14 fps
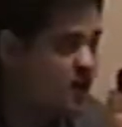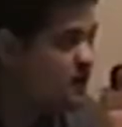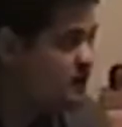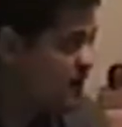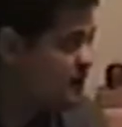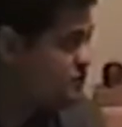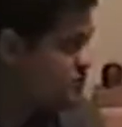
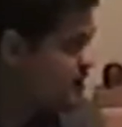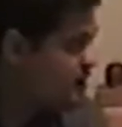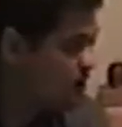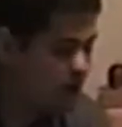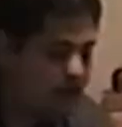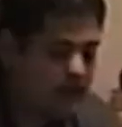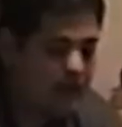Jenny and
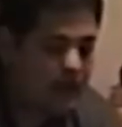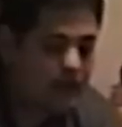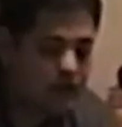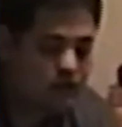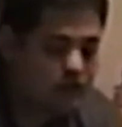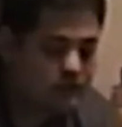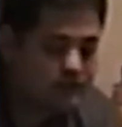Jen
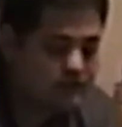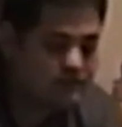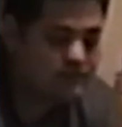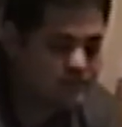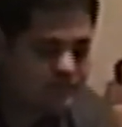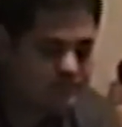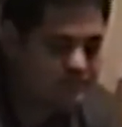
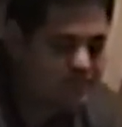included,